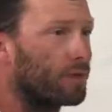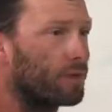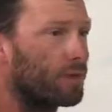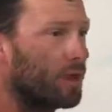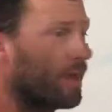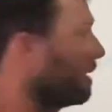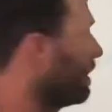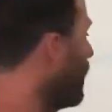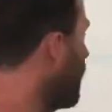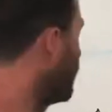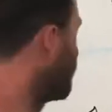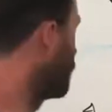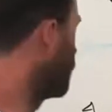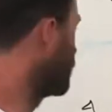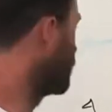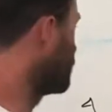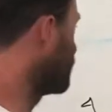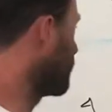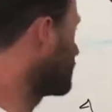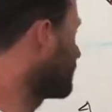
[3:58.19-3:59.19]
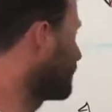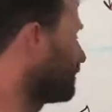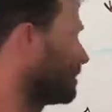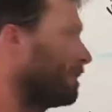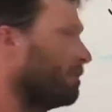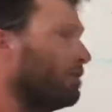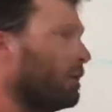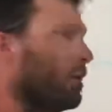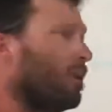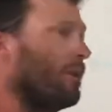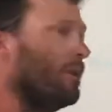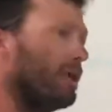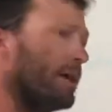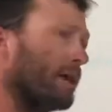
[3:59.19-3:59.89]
Okay, everyone sets up at the boat and they